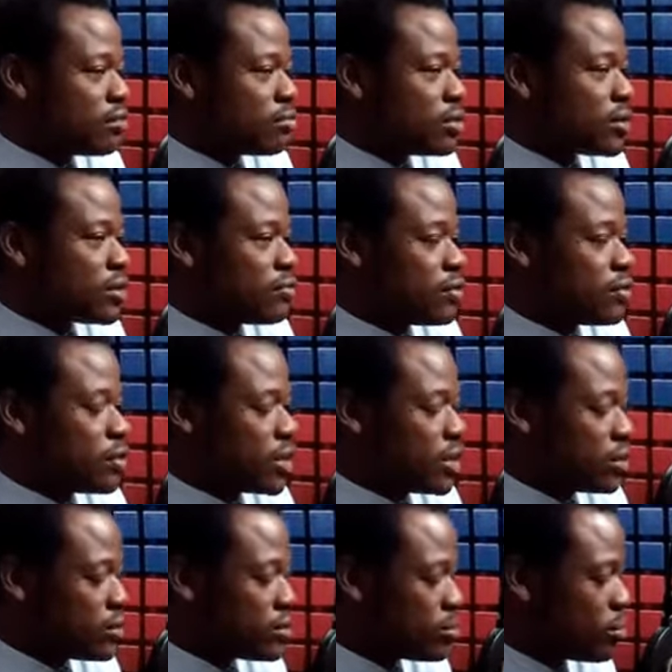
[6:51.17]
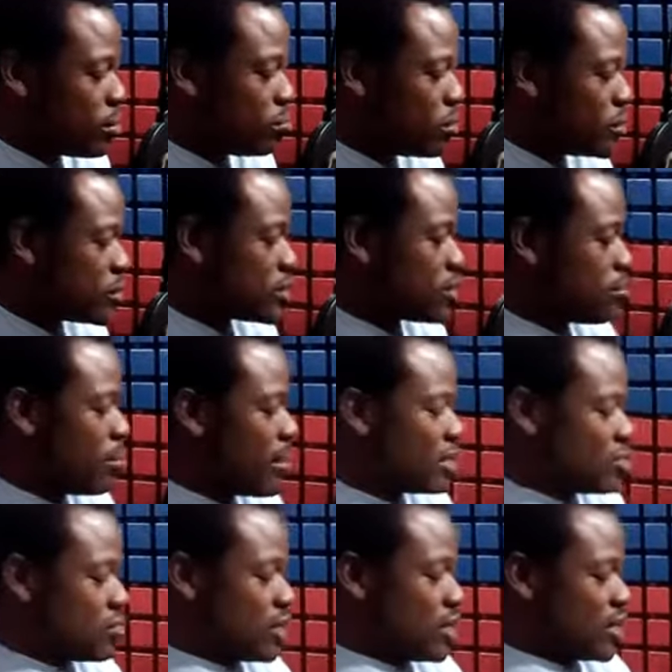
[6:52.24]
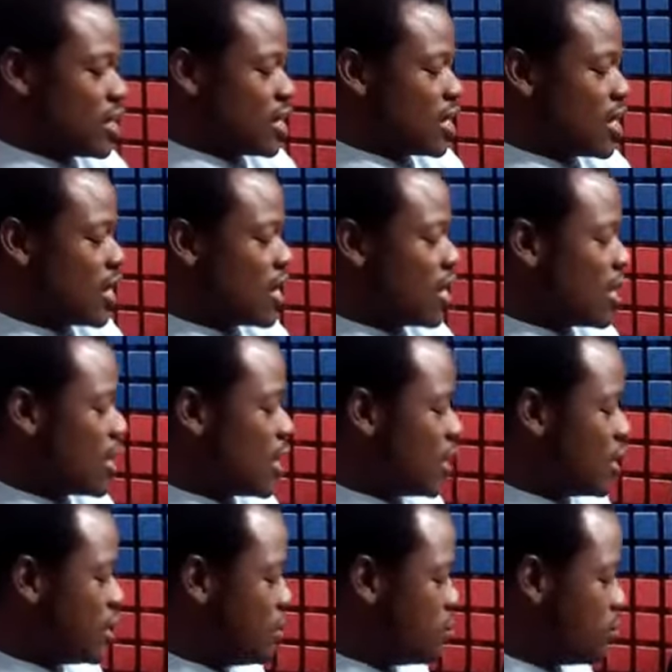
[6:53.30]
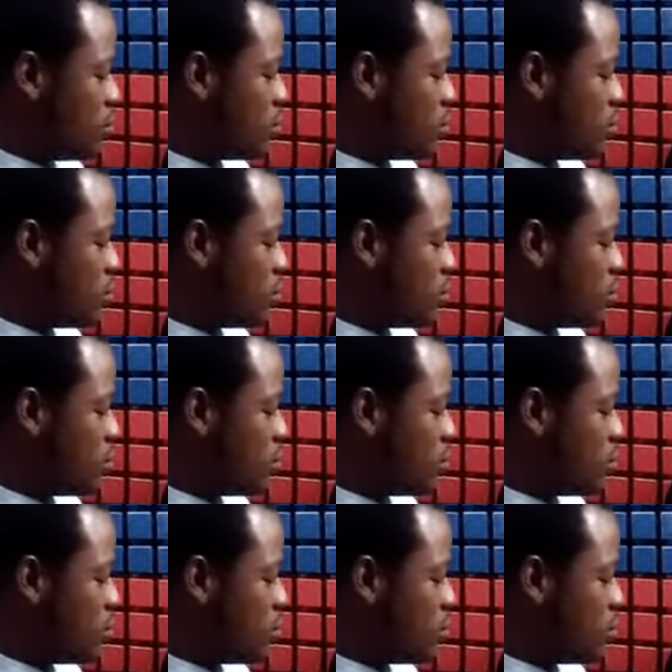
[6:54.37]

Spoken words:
I'm talking about no one else but Mr. Patrick Iwu.